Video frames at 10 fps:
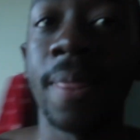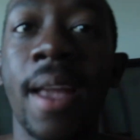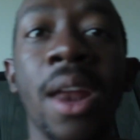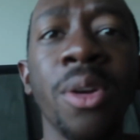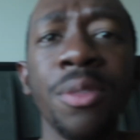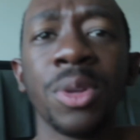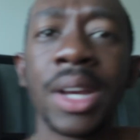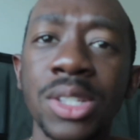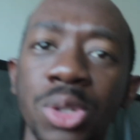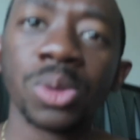I don't know if you
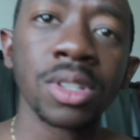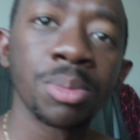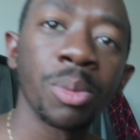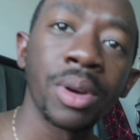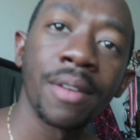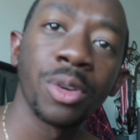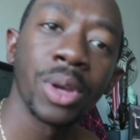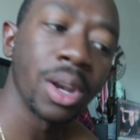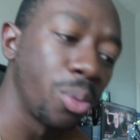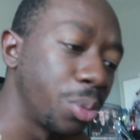guys do this, but whenever you
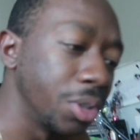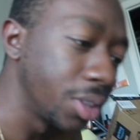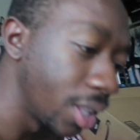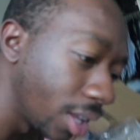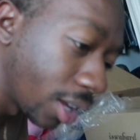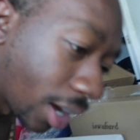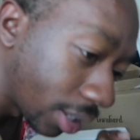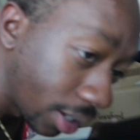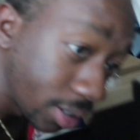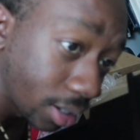get a wood thing, I
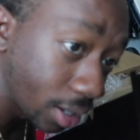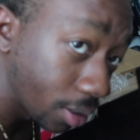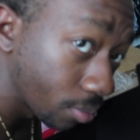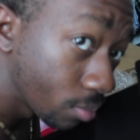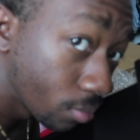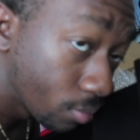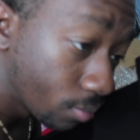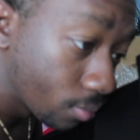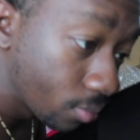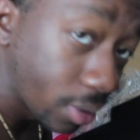like to like
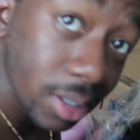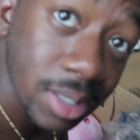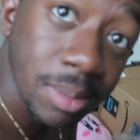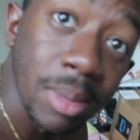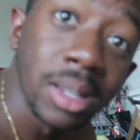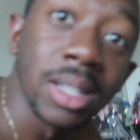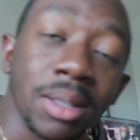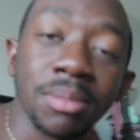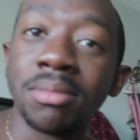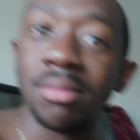smell it,
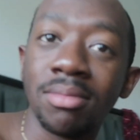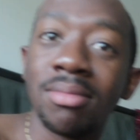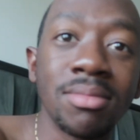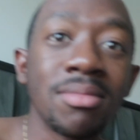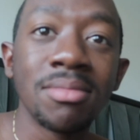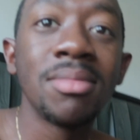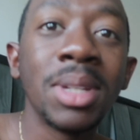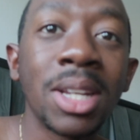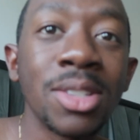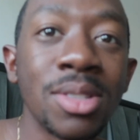
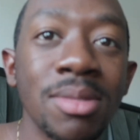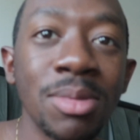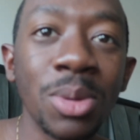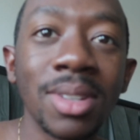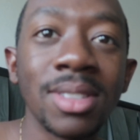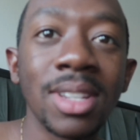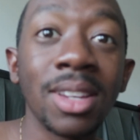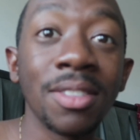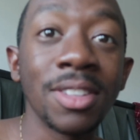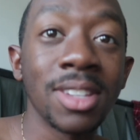because you can
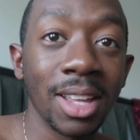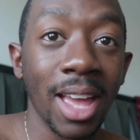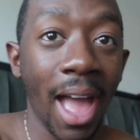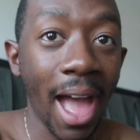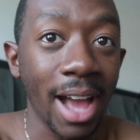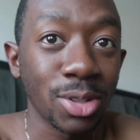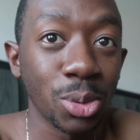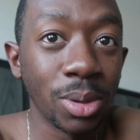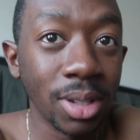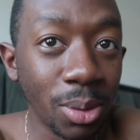tell if it's like
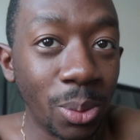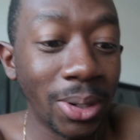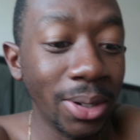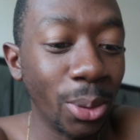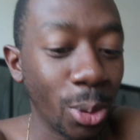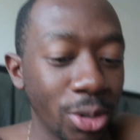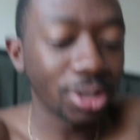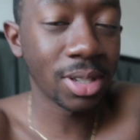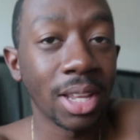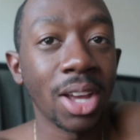actually wood or
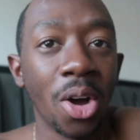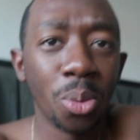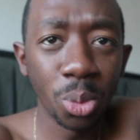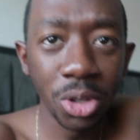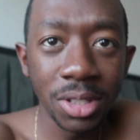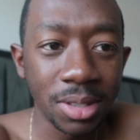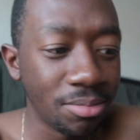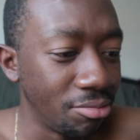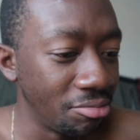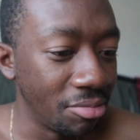just like a wood
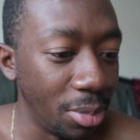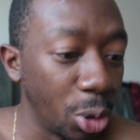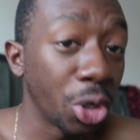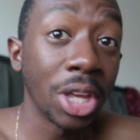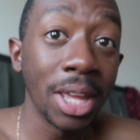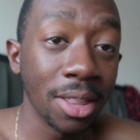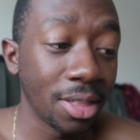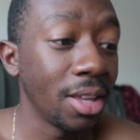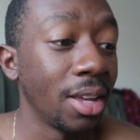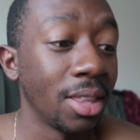looking
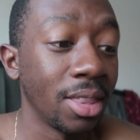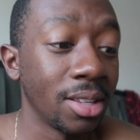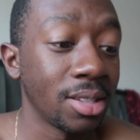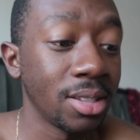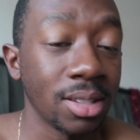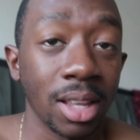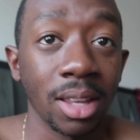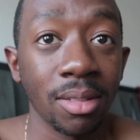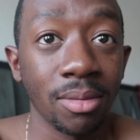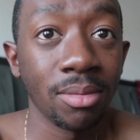thing. And this is
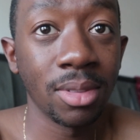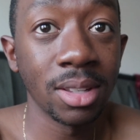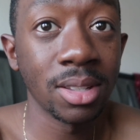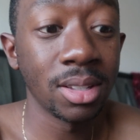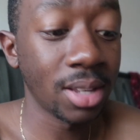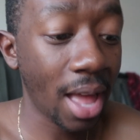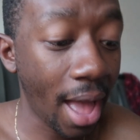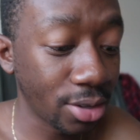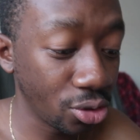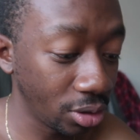
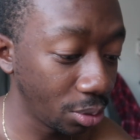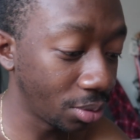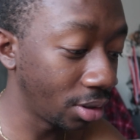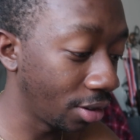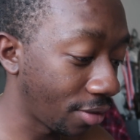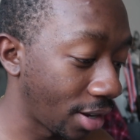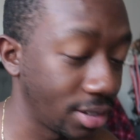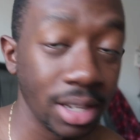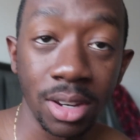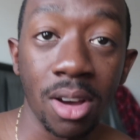actually wood. If I
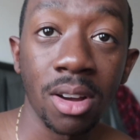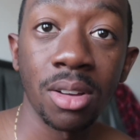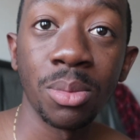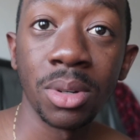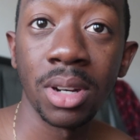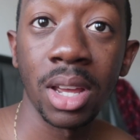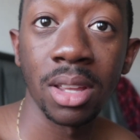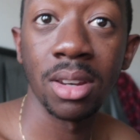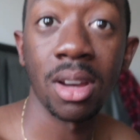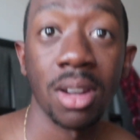say knock on wood, I
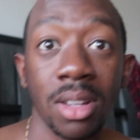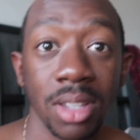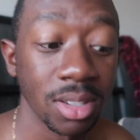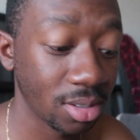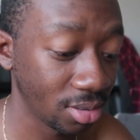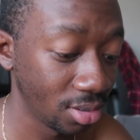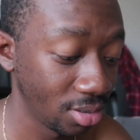can knock on this.